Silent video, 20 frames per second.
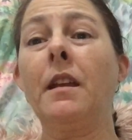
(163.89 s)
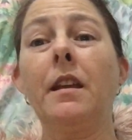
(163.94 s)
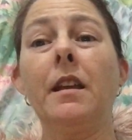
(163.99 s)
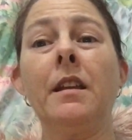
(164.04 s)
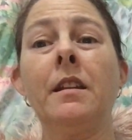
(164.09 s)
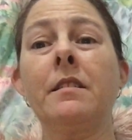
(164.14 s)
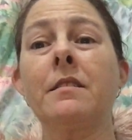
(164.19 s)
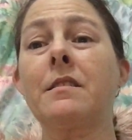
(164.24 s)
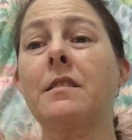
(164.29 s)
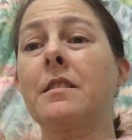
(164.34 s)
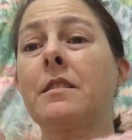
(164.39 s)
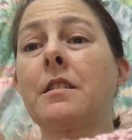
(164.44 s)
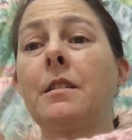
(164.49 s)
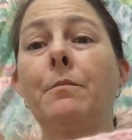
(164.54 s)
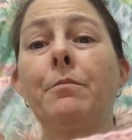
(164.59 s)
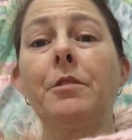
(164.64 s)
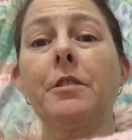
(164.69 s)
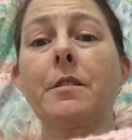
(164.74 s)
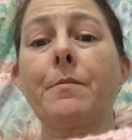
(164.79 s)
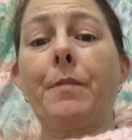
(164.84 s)
It is the
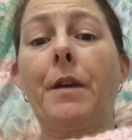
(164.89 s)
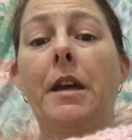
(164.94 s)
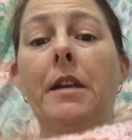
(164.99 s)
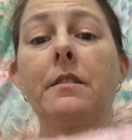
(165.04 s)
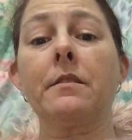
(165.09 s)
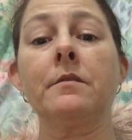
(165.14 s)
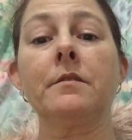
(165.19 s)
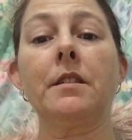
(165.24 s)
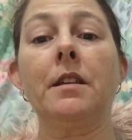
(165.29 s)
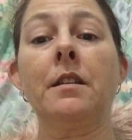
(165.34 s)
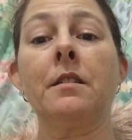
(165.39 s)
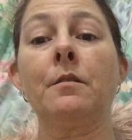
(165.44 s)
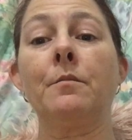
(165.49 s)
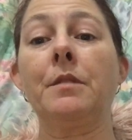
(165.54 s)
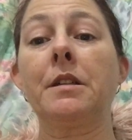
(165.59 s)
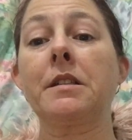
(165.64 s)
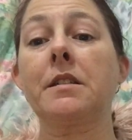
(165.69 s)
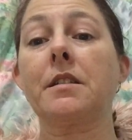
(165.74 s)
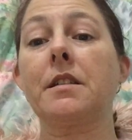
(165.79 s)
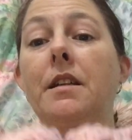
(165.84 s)
simplest pattern, and I
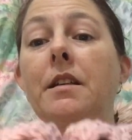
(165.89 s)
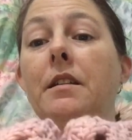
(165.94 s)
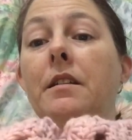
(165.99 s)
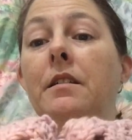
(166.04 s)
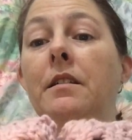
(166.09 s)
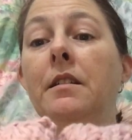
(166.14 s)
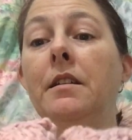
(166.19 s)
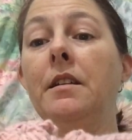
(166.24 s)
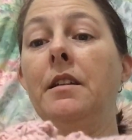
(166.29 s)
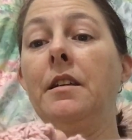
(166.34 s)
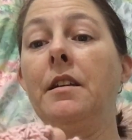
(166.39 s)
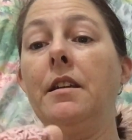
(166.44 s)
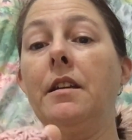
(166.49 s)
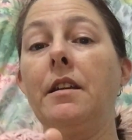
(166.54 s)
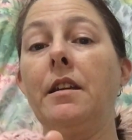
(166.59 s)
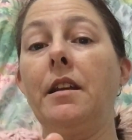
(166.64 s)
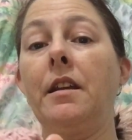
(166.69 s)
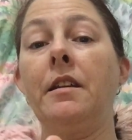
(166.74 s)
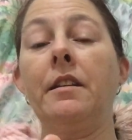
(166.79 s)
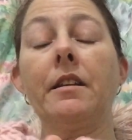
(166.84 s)
must say,
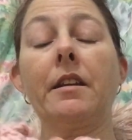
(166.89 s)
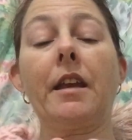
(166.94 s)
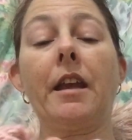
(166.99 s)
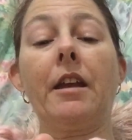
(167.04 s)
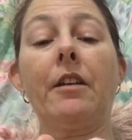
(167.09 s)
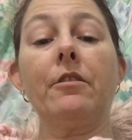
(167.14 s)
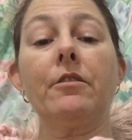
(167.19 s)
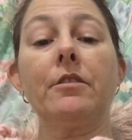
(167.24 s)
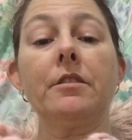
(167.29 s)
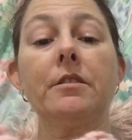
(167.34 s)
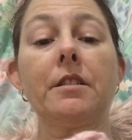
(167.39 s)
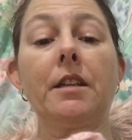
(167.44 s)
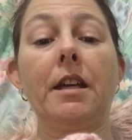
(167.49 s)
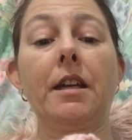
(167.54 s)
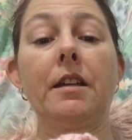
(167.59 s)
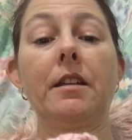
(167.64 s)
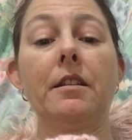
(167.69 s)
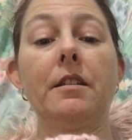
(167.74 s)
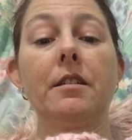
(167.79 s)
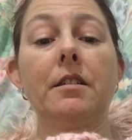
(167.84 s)
in the Karen
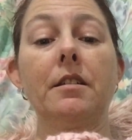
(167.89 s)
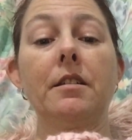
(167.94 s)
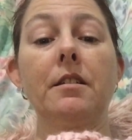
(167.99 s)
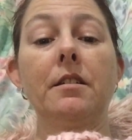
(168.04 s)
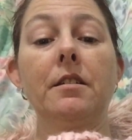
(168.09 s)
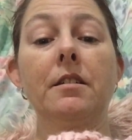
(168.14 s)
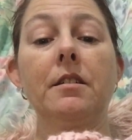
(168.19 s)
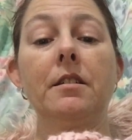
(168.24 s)
cake,